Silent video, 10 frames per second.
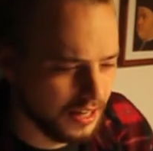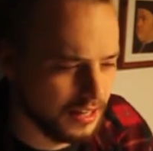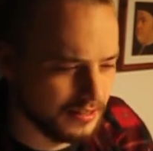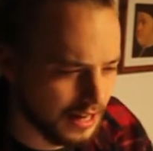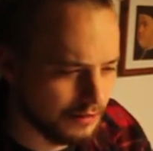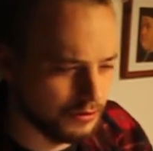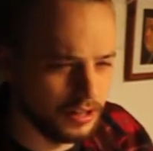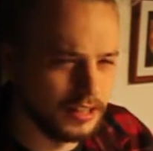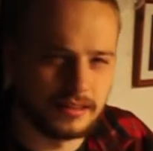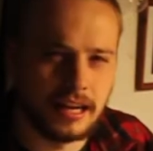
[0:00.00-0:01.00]
Is that
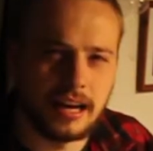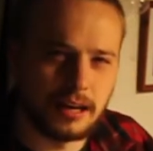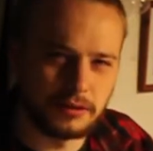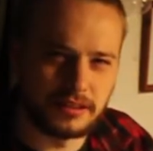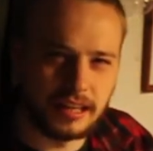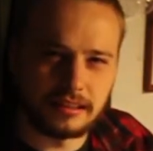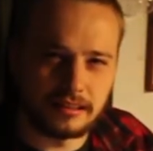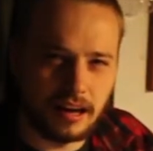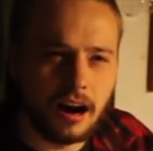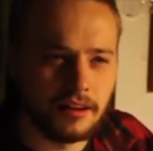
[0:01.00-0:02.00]
right? Is that how
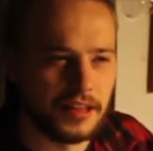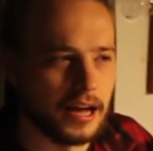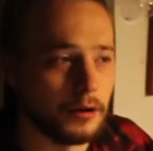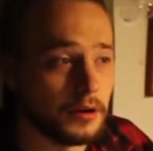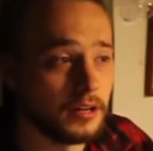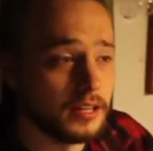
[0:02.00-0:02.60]
Saints are now?